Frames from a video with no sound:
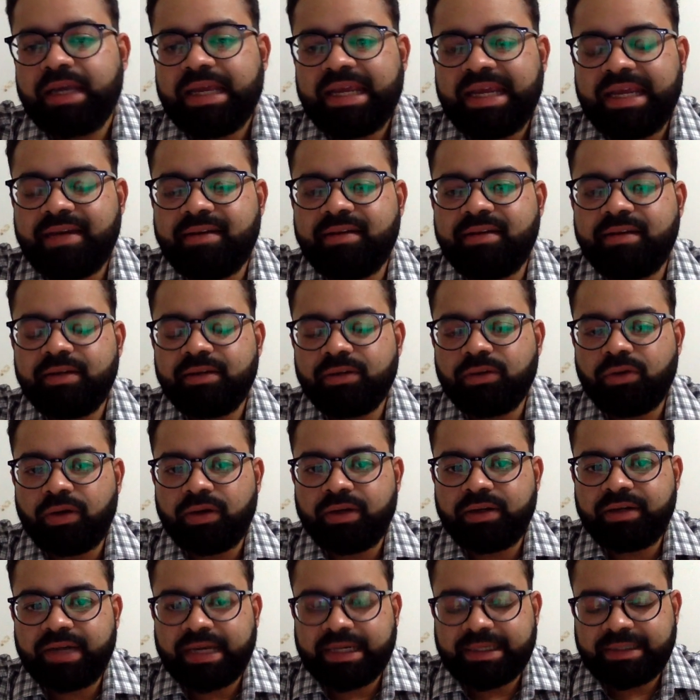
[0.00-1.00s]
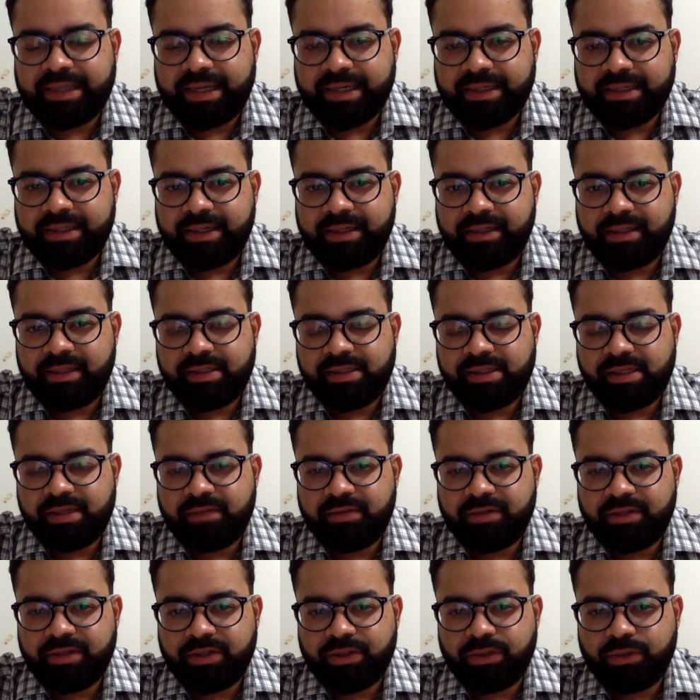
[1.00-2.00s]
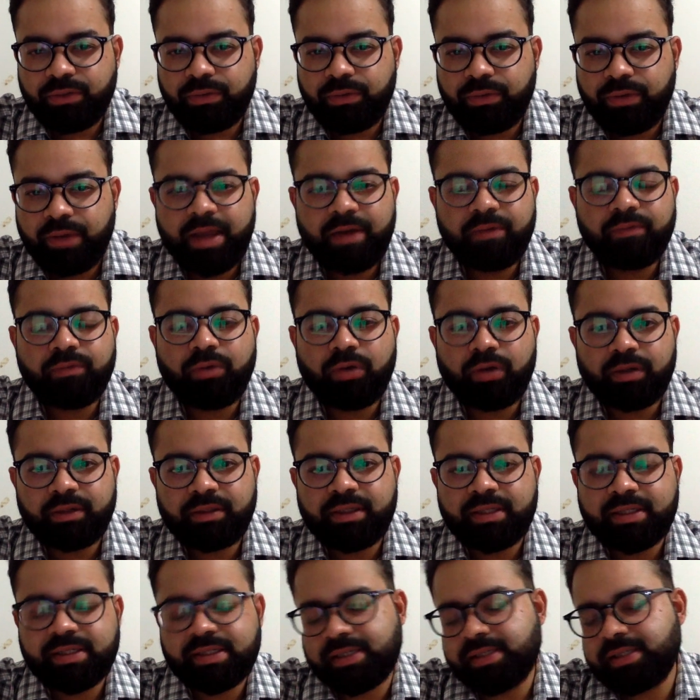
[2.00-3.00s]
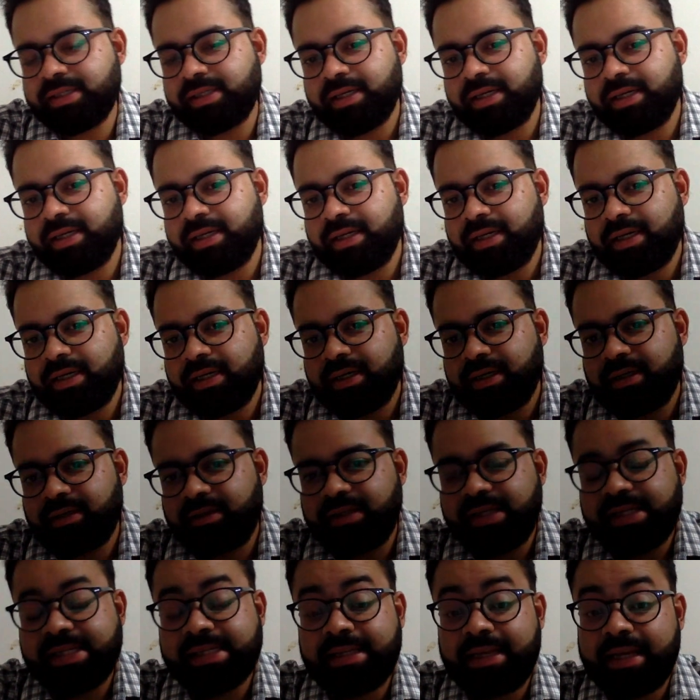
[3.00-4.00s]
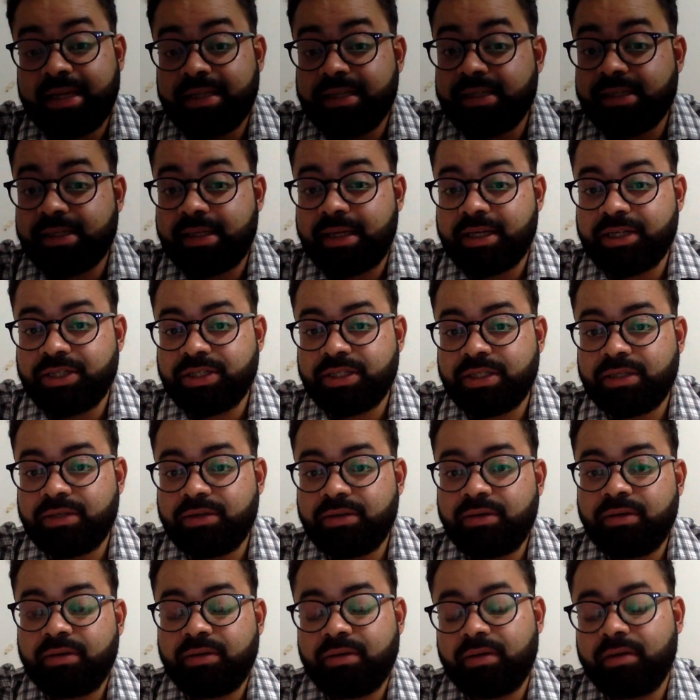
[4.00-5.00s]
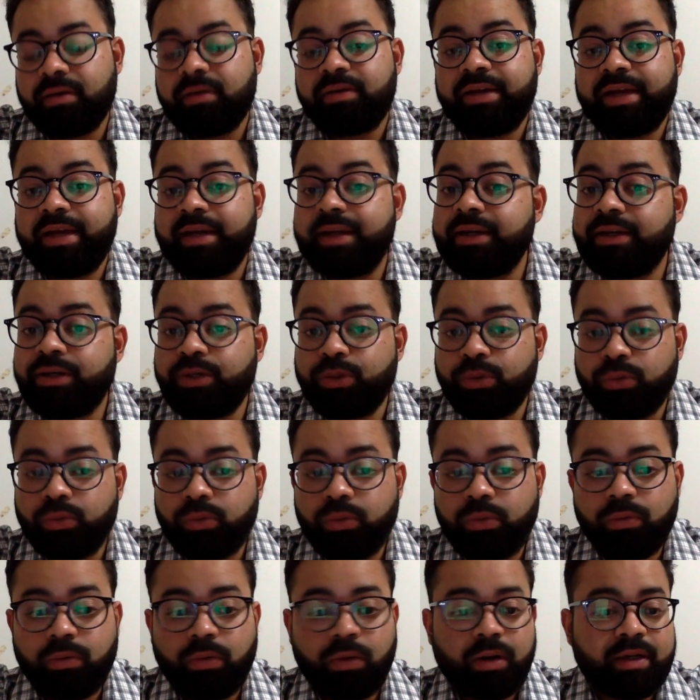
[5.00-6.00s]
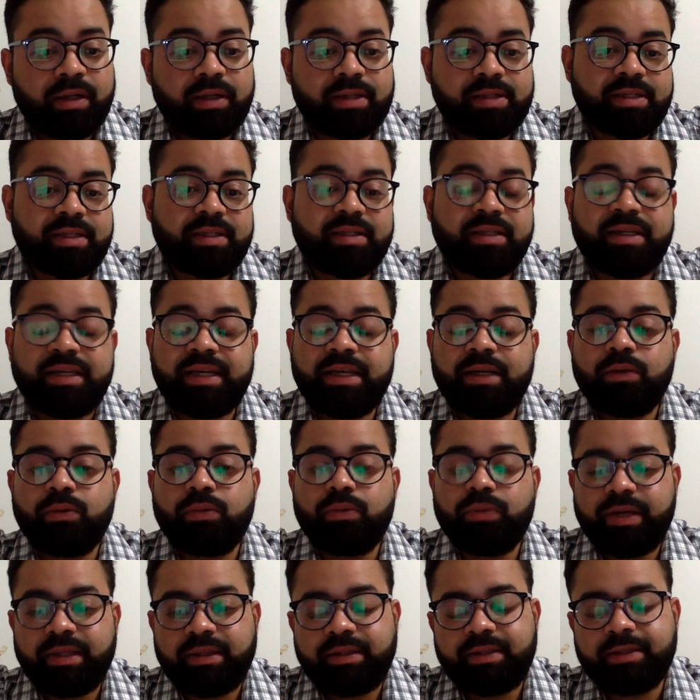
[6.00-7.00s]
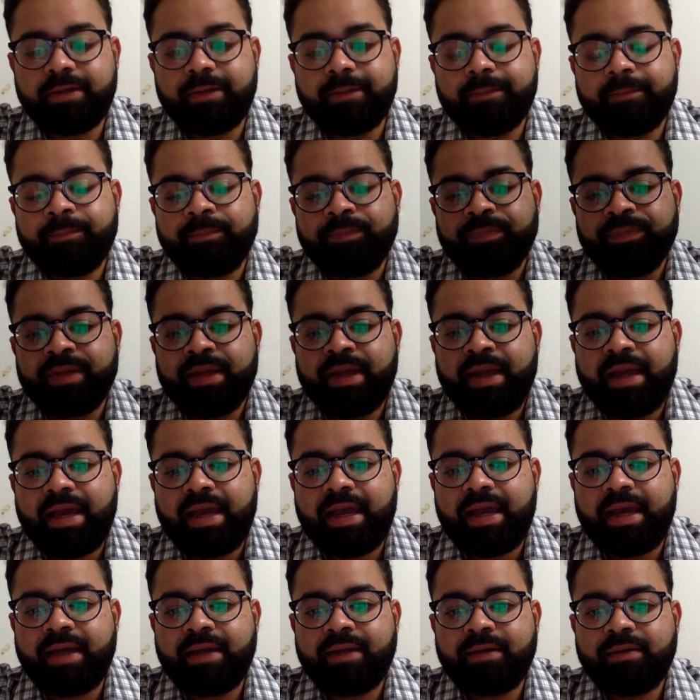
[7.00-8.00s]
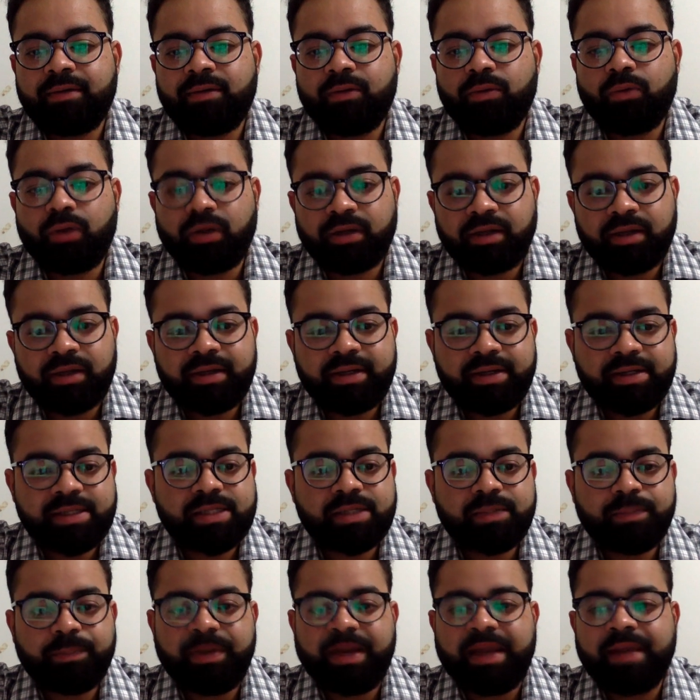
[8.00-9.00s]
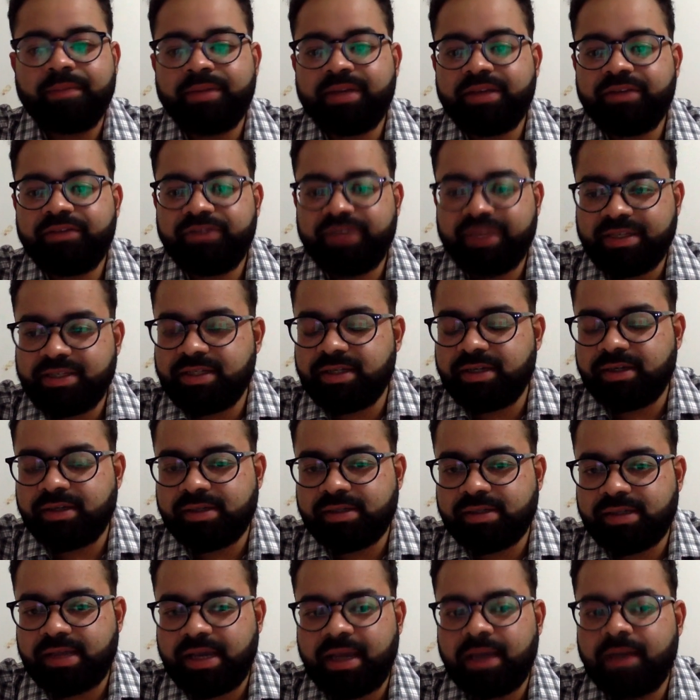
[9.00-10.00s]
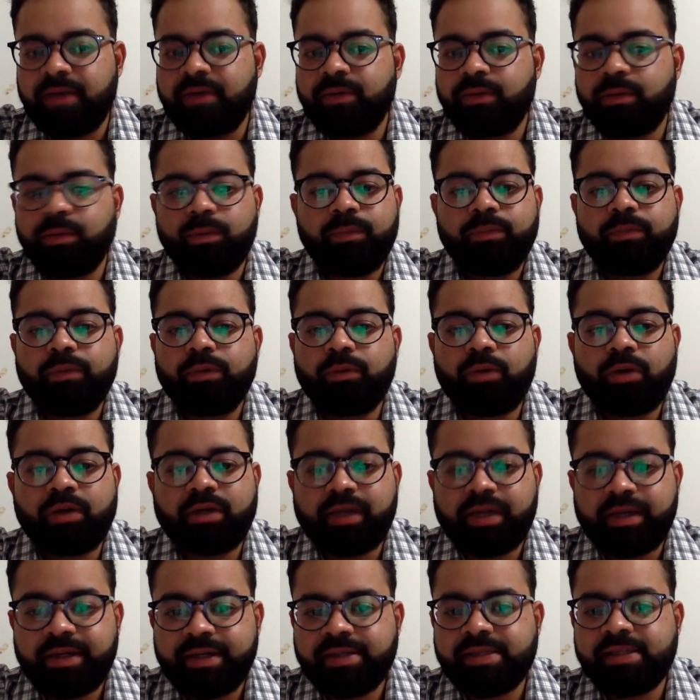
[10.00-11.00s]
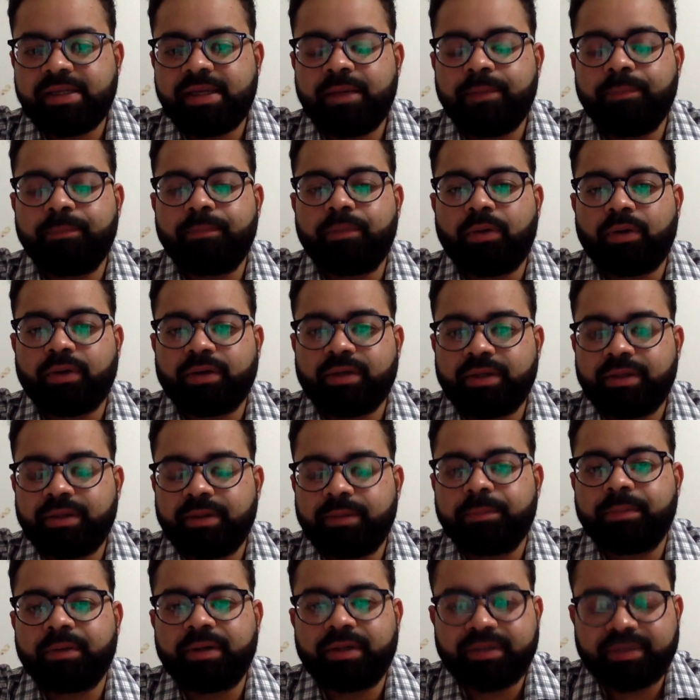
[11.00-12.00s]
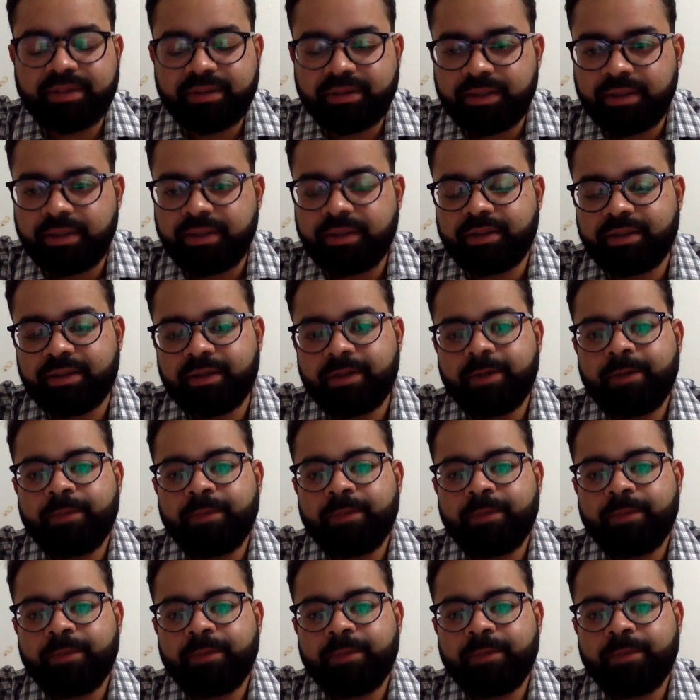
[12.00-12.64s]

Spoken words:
Indian Contract Act 1872 and what does this legislation really do, what does it deal with, and what are its primary features, and what are its important pertinent